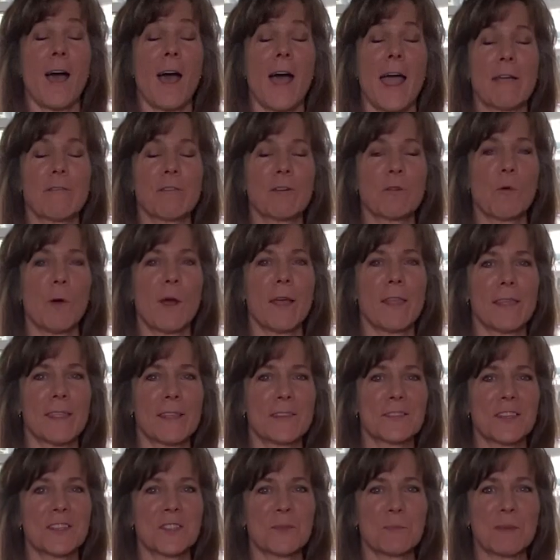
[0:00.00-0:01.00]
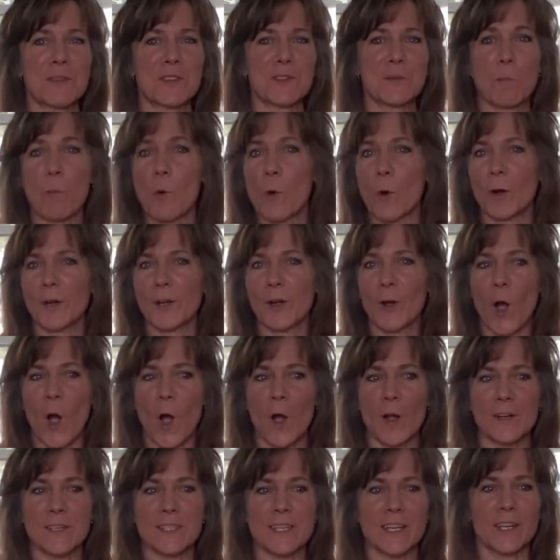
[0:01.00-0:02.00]
Hi everyone, this is Miss Moore, your
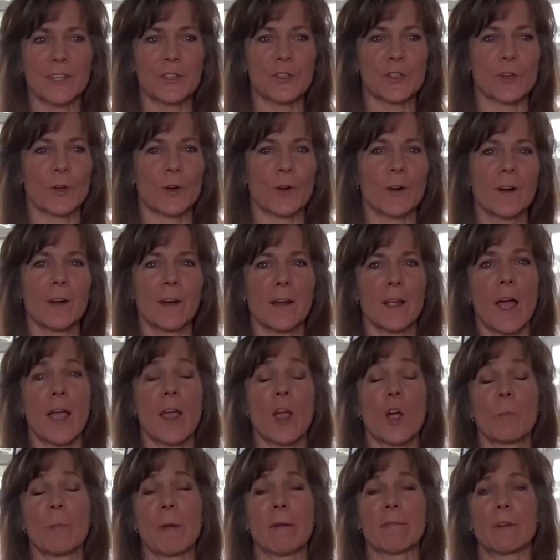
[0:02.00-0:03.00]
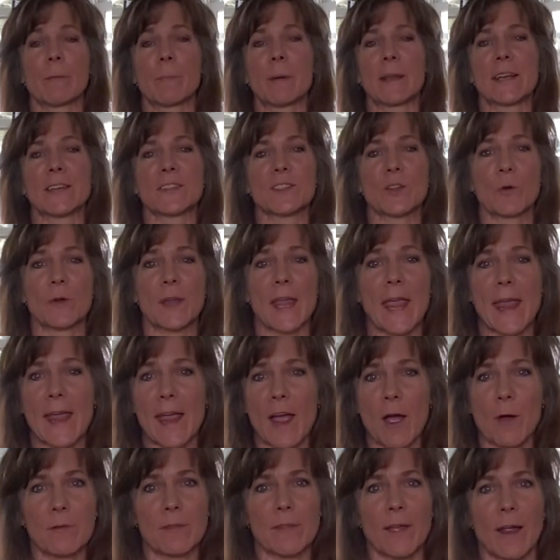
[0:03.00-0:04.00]
art teacher. I hope everybody's okay
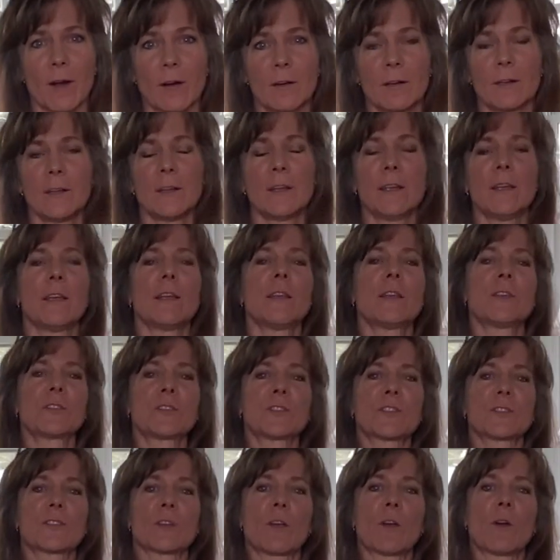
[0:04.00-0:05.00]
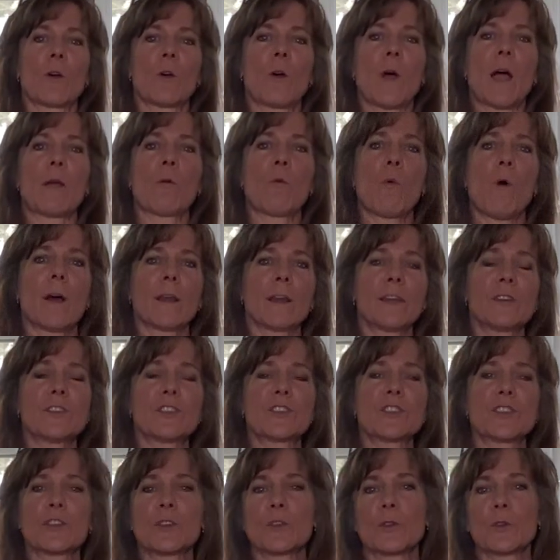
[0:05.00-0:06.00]
out there. So I
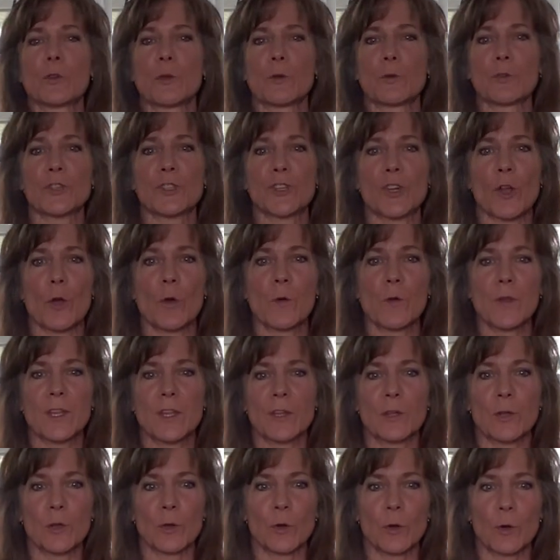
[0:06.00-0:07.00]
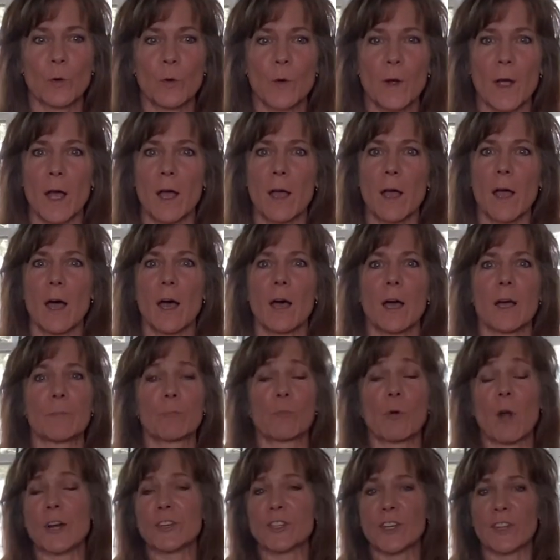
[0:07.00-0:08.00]
wanted to show you a
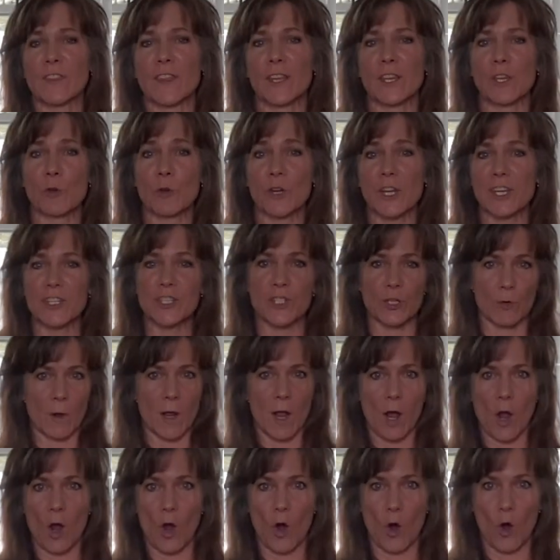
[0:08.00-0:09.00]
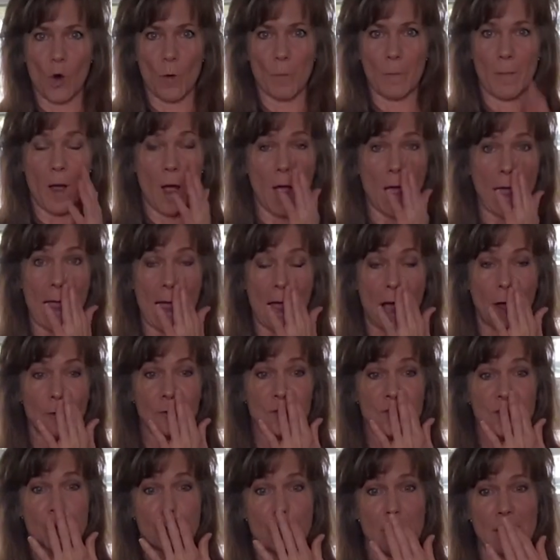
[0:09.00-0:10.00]
project that you can do at home, how
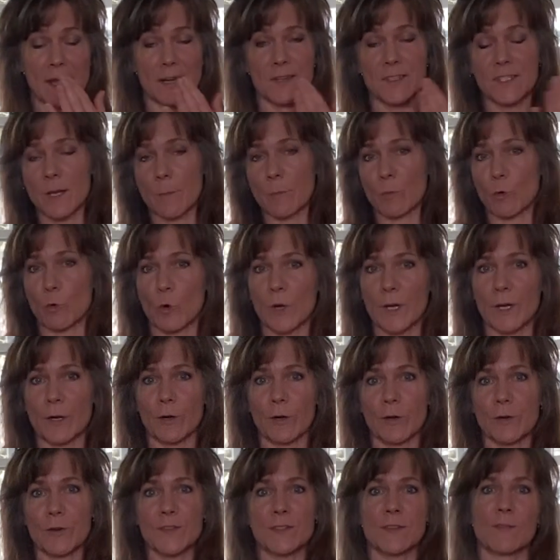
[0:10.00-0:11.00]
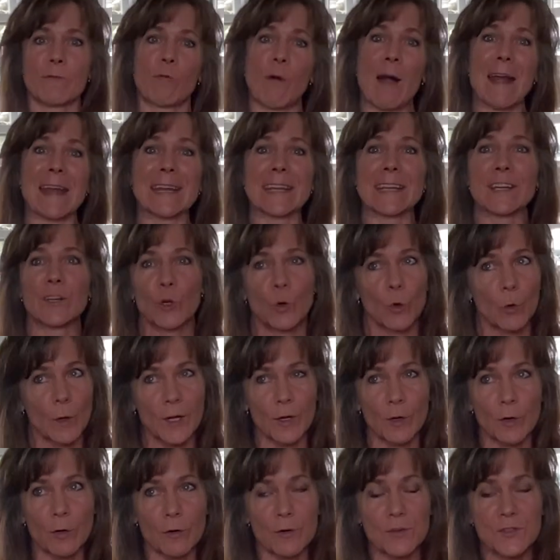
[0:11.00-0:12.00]
to make some critters, Franken
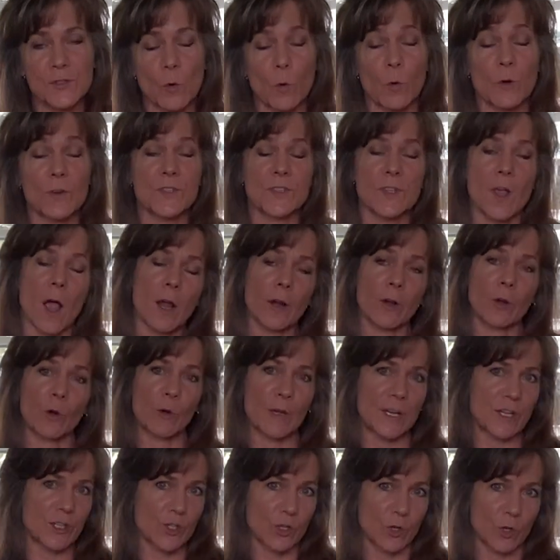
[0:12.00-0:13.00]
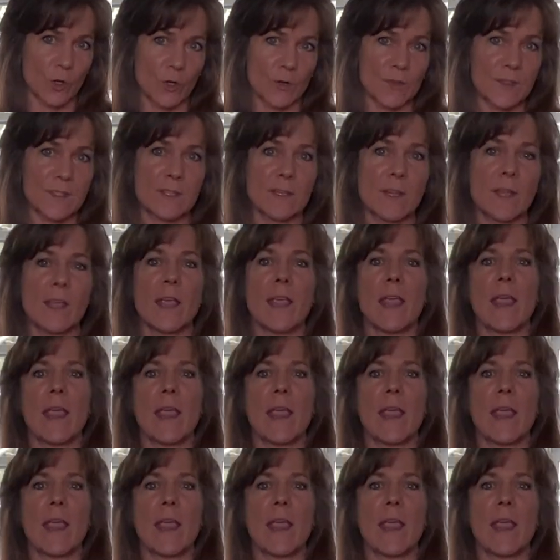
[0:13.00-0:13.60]
critters or sock creatures.